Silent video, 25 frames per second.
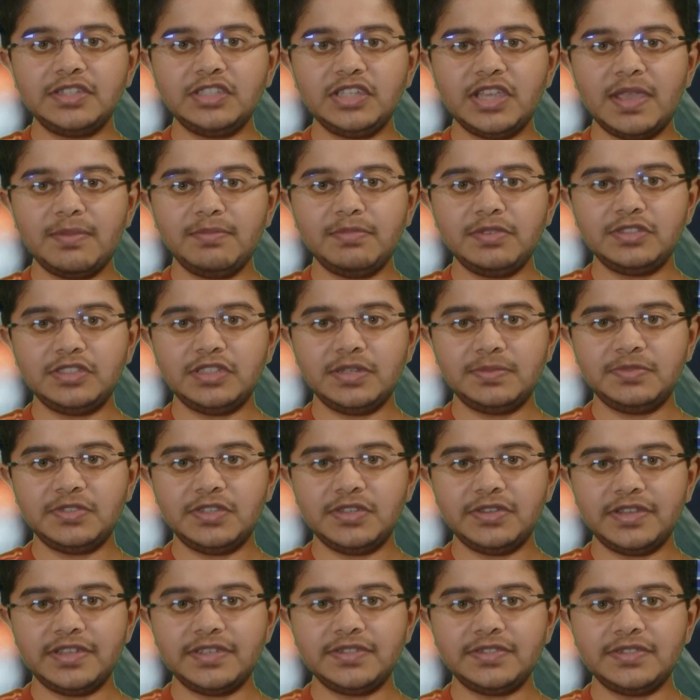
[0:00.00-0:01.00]
Championship
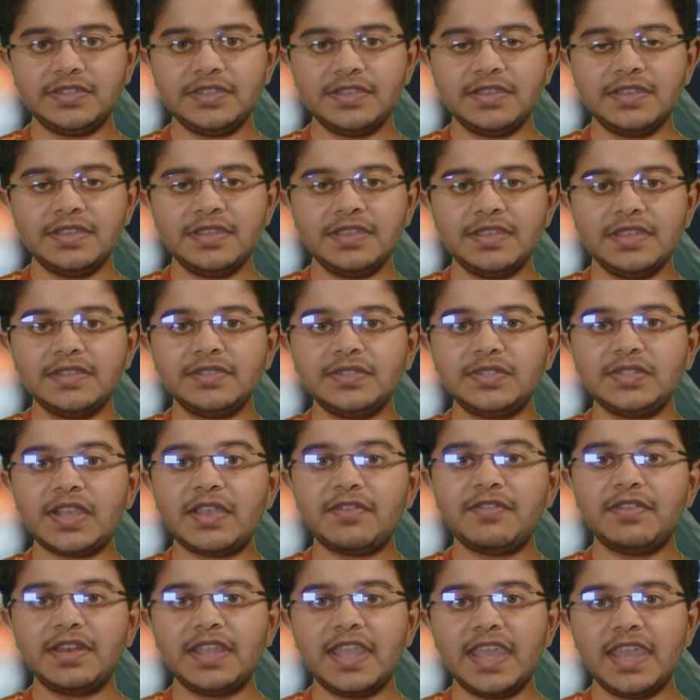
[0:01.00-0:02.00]
Series in
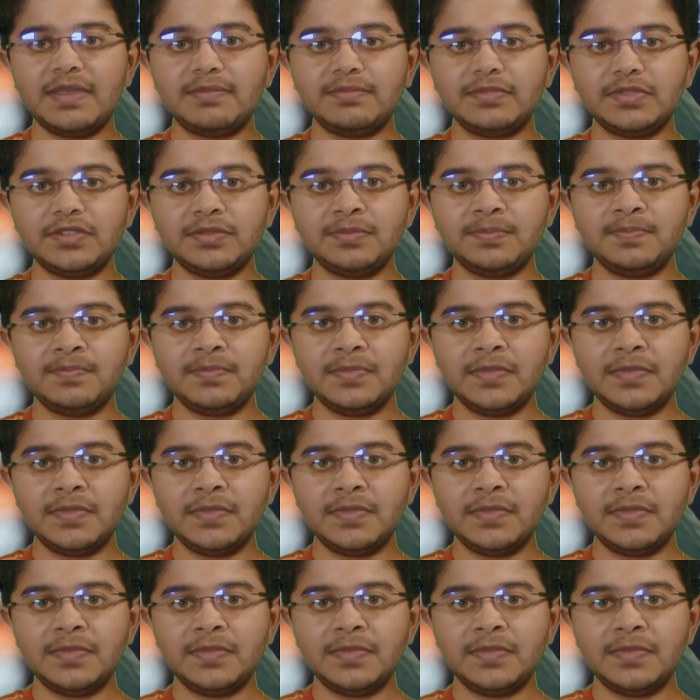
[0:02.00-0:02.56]
7 games.